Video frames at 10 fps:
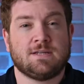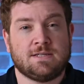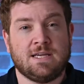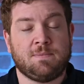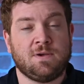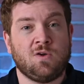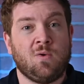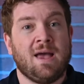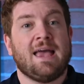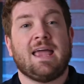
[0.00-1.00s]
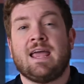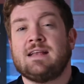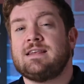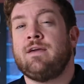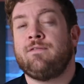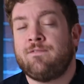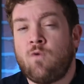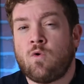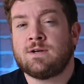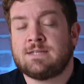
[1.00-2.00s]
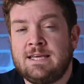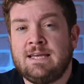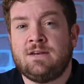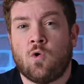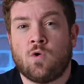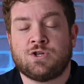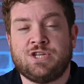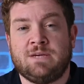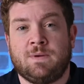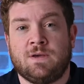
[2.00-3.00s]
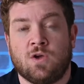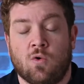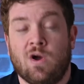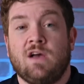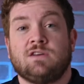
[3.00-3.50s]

CPU and a 14-core GPU.